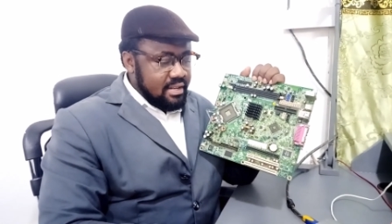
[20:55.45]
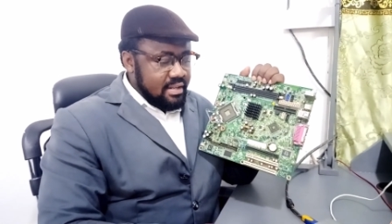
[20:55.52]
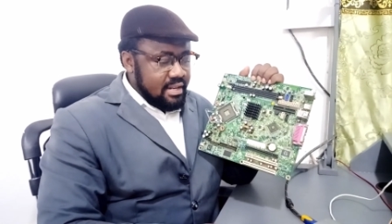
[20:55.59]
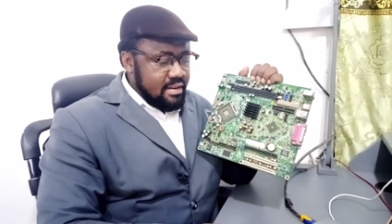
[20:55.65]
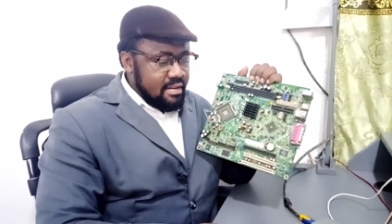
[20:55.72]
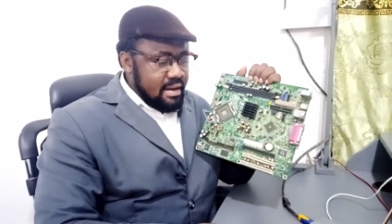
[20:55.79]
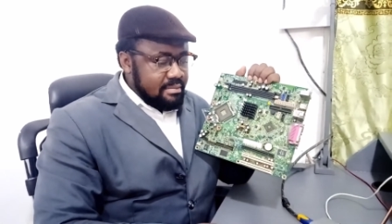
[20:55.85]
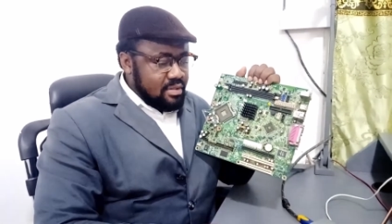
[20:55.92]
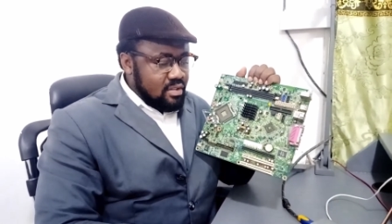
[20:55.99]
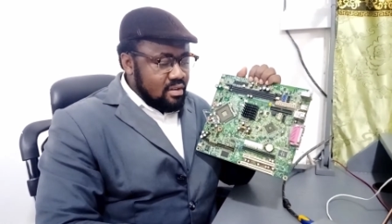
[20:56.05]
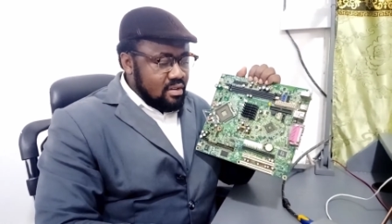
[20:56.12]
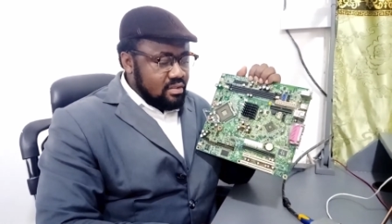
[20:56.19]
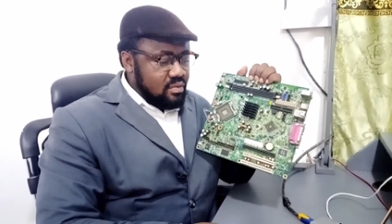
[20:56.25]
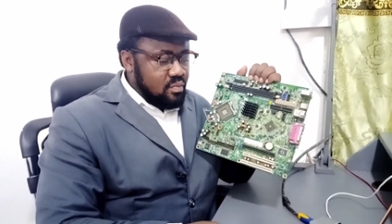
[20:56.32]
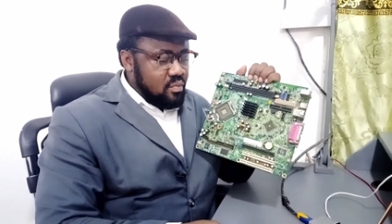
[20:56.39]
the RAM
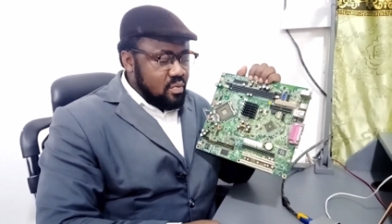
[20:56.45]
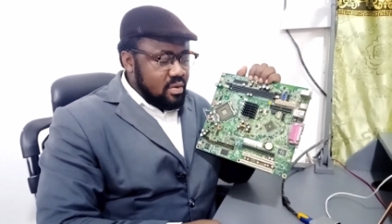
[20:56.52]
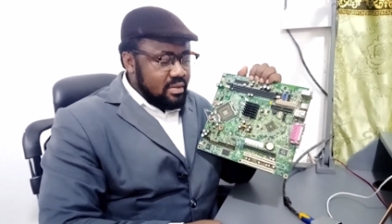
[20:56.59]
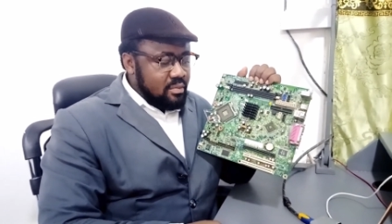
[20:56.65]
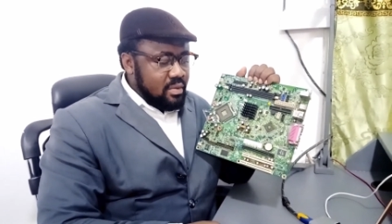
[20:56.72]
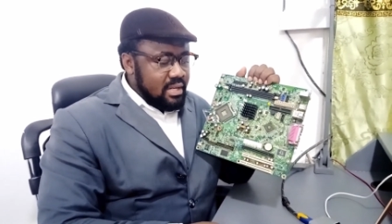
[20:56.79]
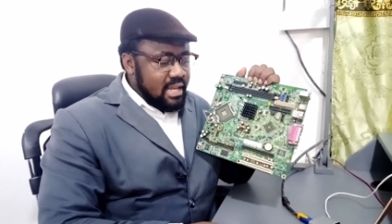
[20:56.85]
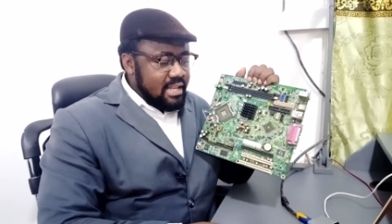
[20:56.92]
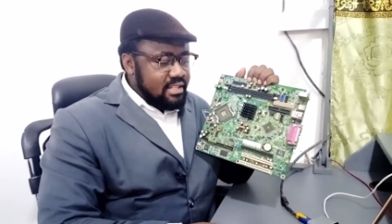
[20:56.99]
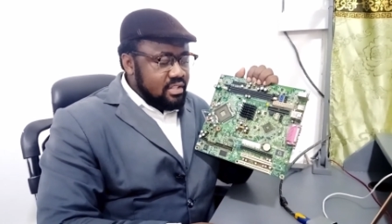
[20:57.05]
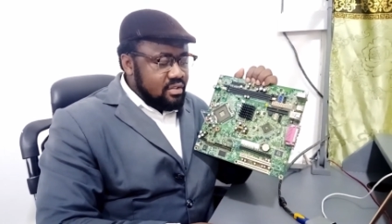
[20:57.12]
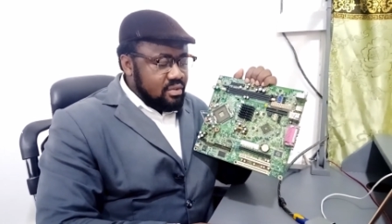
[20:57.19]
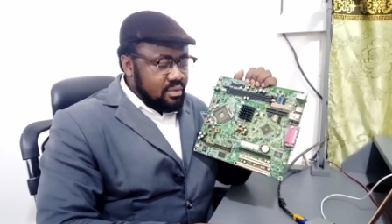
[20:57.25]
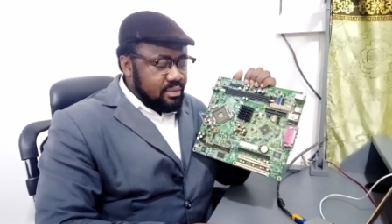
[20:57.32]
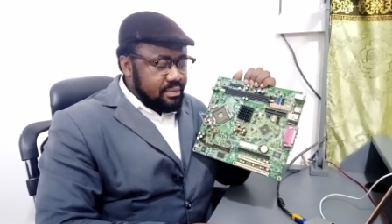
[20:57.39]
slot, what does it
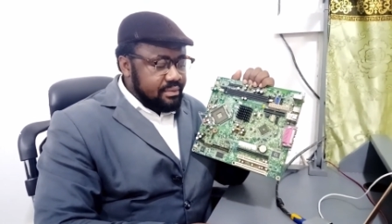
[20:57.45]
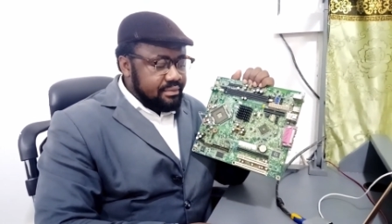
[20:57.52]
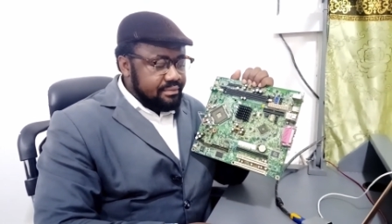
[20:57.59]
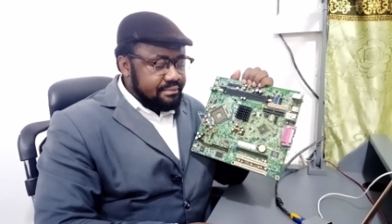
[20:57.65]
do?